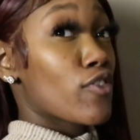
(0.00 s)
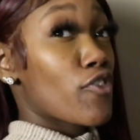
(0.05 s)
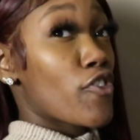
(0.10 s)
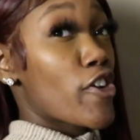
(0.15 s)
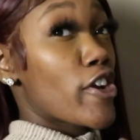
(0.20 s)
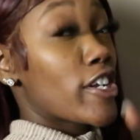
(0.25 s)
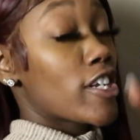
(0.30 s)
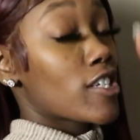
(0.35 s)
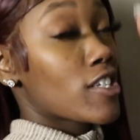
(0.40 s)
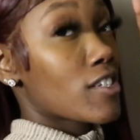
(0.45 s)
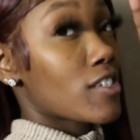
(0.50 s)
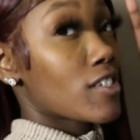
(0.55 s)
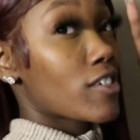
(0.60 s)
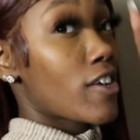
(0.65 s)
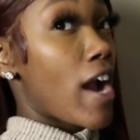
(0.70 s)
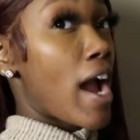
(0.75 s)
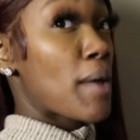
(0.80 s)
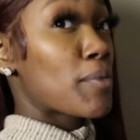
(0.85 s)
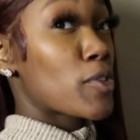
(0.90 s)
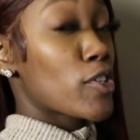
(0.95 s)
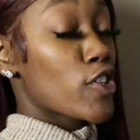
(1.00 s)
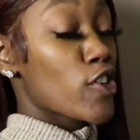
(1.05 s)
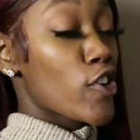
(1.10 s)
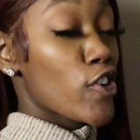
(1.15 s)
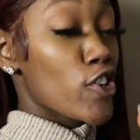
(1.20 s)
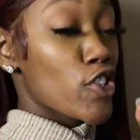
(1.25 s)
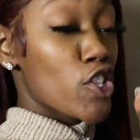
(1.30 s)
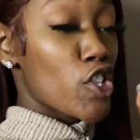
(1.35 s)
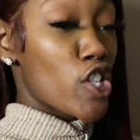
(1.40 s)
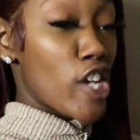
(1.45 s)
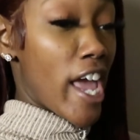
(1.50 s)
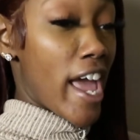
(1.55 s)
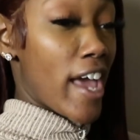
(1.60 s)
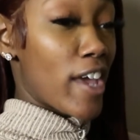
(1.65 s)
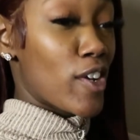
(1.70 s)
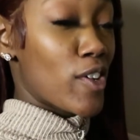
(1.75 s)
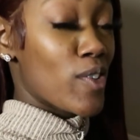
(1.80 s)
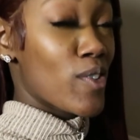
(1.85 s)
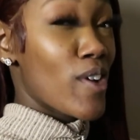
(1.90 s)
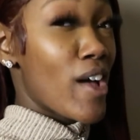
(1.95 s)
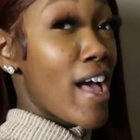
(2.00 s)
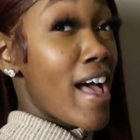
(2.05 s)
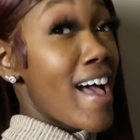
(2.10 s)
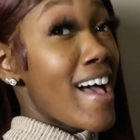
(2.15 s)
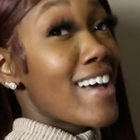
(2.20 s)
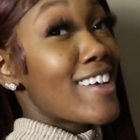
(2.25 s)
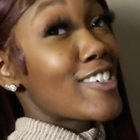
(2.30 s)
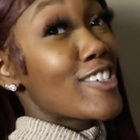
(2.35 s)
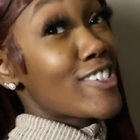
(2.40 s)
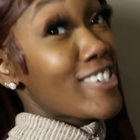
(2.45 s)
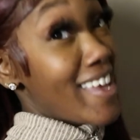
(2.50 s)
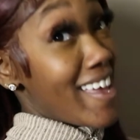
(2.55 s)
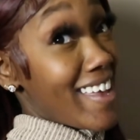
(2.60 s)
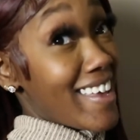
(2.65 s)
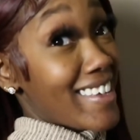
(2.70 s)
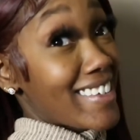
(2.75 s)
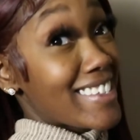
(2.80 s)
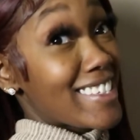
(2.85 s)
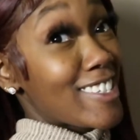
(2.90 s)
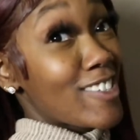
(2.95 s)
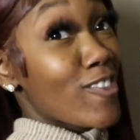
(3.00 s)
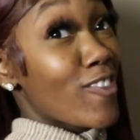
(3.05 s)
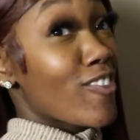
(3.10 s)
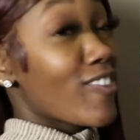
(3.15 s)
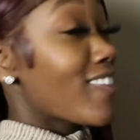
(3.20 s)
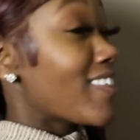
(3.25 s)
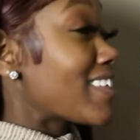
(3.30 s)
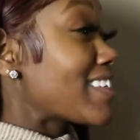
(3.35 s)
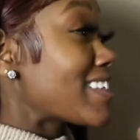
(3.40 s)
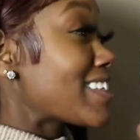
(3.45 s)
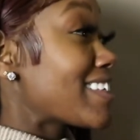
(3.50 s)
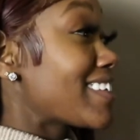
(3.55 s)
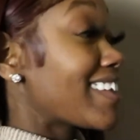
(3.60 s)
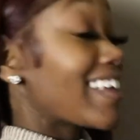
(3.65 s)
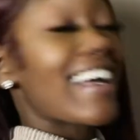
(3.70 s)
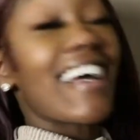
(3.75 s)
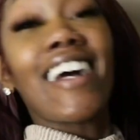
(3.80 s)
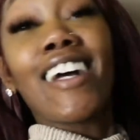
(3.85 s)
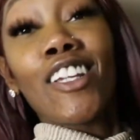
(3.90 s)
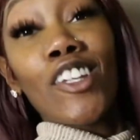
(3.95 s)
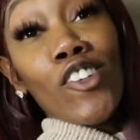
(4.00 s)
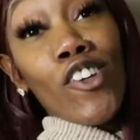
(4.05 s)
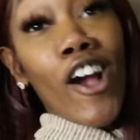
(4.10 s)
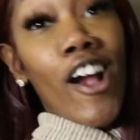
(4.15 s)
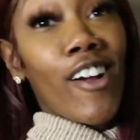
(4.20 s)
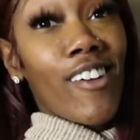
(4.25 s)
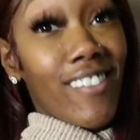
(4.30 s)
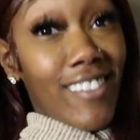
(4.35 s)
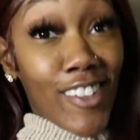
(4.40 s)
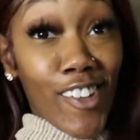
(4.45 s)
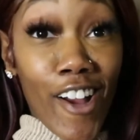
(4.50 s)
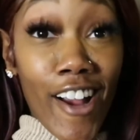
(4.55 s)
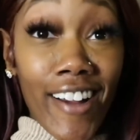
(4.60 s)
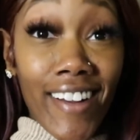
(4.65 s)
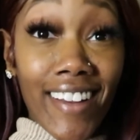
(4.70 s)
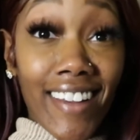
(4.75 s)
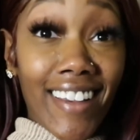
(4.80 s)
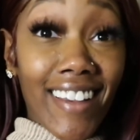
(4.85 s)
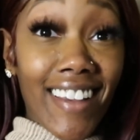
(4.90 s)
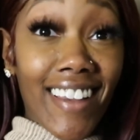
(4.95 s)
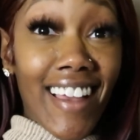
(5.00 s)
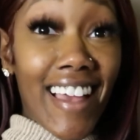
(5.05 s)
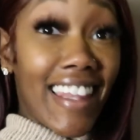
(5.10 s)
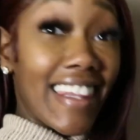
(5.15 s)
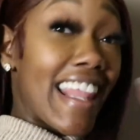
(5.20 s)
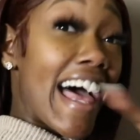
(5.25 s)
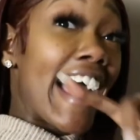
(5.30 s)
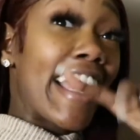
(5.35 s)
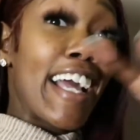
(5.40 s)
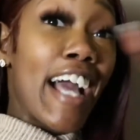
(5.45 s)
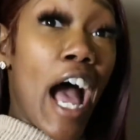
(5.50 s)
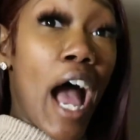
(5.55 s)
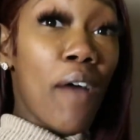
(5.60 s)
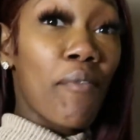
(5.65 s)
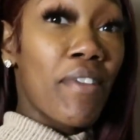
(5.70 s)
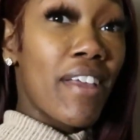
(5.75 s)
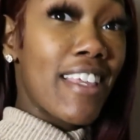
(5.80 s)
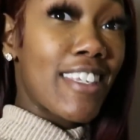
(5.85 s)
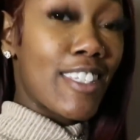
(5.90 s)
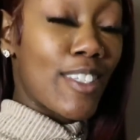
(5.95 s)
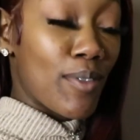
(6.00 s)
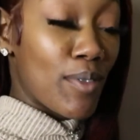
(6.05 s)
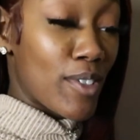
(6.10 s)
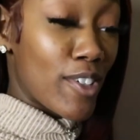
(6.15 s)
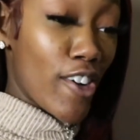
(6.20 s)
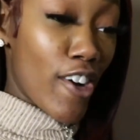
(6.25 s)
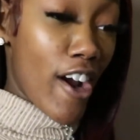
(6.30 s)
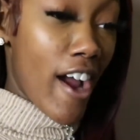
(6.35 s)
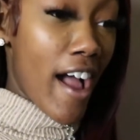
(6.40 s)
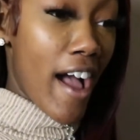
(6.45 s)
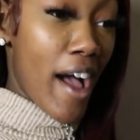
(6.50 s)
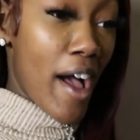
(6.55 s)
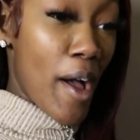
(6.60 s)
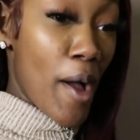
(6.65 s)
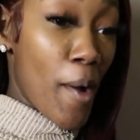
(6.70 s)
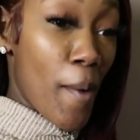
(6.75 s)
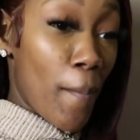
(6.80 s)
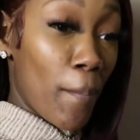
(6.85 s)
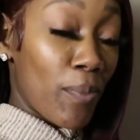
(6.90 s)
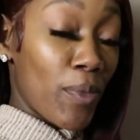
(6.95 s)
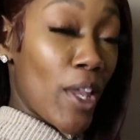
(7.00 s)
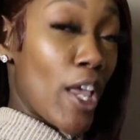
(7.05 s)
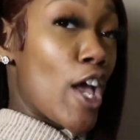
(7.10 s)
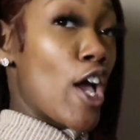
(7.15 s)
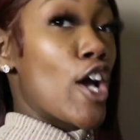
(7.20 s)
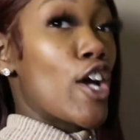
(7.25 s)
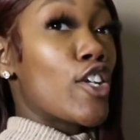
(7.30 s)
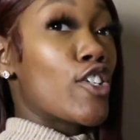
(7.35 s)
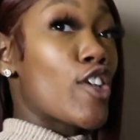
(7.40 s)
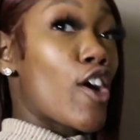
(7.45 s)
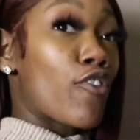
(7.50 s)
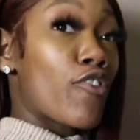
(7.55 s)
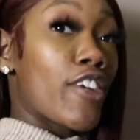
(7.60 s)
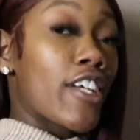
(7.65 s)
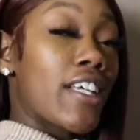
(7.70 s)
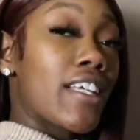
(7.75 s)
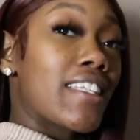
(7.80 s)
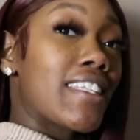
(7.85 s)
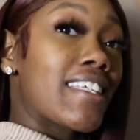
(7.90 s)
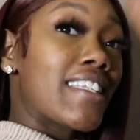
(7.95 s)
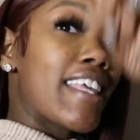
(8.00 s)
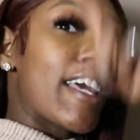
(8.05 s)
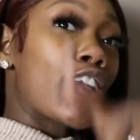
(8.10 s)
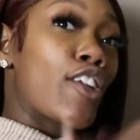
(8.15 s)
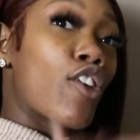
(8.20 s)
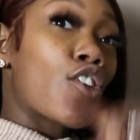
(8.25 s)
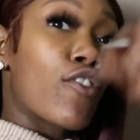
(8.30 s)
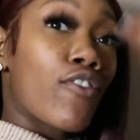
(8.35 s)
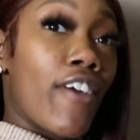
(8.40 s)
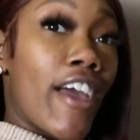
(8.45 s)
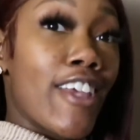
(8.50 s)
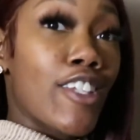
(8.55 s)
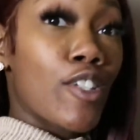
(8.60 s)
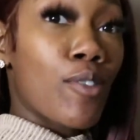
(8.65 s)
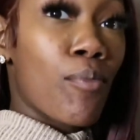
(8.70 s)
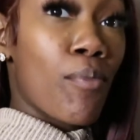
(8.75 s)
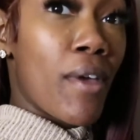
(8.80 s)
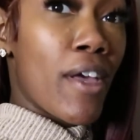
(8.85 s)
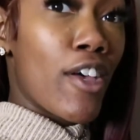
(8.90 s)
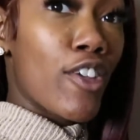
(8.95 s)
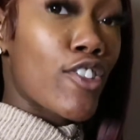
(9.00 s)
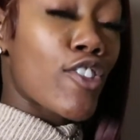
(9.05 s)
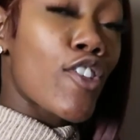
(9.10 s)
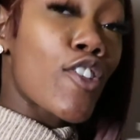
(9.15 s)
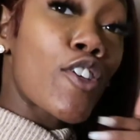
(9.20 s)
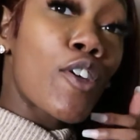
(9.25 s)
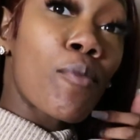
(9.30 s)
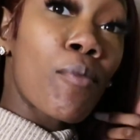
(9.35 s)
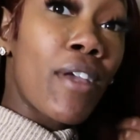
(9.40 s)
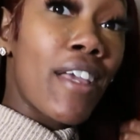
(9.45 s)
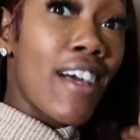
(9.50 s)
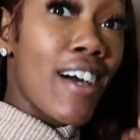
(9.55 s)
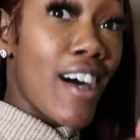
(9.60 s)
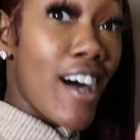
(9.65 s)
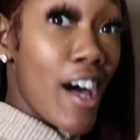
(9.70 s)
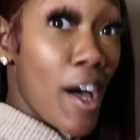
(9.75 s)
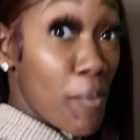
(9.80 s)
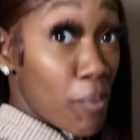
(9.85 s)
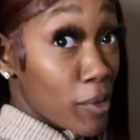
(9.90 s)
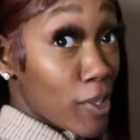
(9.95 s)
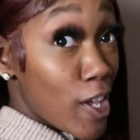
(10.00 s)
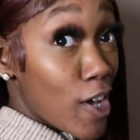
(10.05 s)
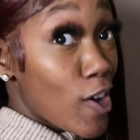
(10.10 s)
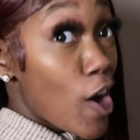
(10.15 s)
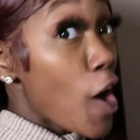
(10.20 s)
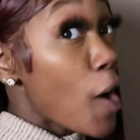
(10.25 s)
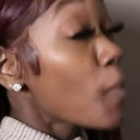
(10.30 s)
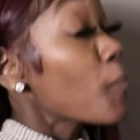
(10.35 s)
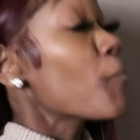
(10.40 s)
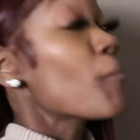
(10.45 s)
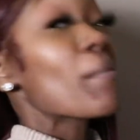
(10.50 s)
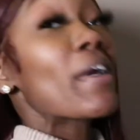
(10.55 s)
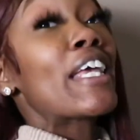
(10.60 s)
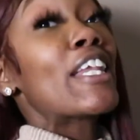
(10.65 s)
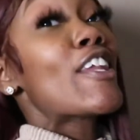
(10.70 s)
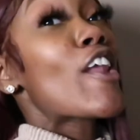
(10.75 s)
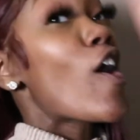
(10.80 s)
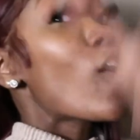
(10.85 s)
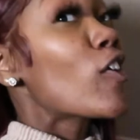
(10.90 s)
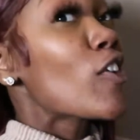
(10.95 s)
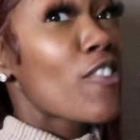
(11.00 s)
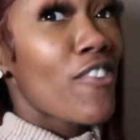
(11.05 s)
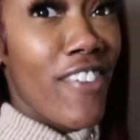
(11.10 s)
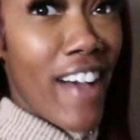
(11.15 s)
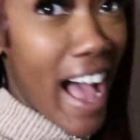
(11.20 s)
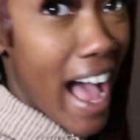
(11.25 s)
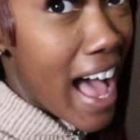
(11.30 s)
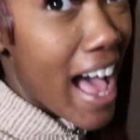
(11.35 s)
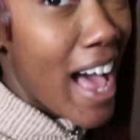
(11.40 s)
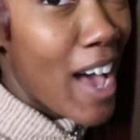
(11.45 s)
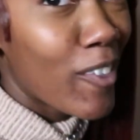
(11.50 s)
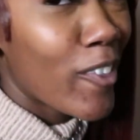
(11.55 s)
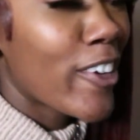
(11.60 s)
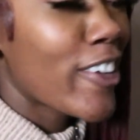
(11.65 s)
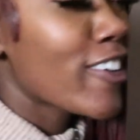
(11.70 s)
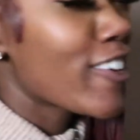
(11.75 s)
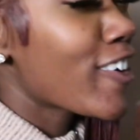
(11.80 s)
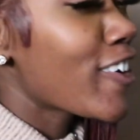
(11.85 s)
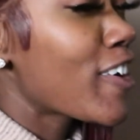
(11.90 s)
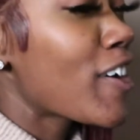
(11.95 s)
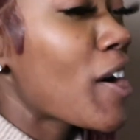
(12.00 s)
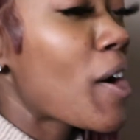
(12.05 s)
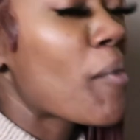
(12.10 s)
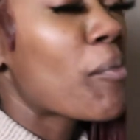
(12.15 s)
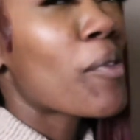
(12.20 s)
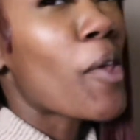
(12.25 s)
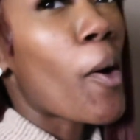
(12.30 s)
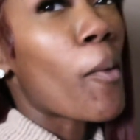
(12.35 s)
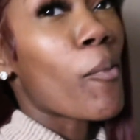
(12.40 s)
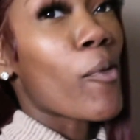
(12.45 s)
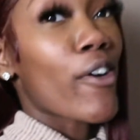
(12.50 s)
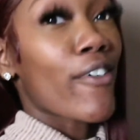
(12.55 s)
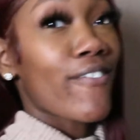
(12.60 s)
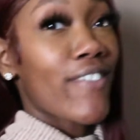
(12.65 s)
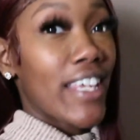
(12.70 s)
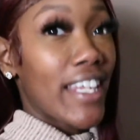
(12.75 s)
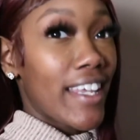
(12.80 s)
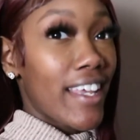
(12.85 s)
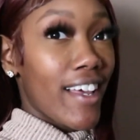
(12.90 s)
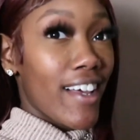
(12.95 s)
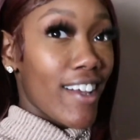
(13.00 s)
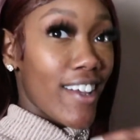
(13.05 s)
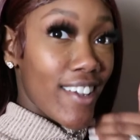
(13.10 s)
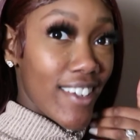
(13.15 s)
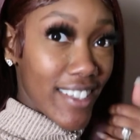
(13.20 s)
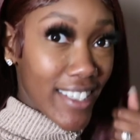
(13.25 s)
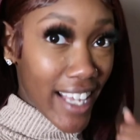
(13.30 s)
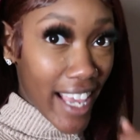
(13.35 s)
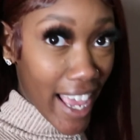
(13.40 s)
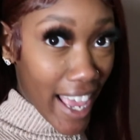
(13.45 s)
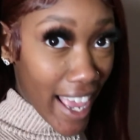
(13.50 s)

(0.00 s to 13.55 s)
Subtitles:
a friend to subscribe to your girl's channel. Yes, you heard it. Like, comment, and subscribe. Don't forget to hit that notification bell so you can be notified when your girl upload more videos.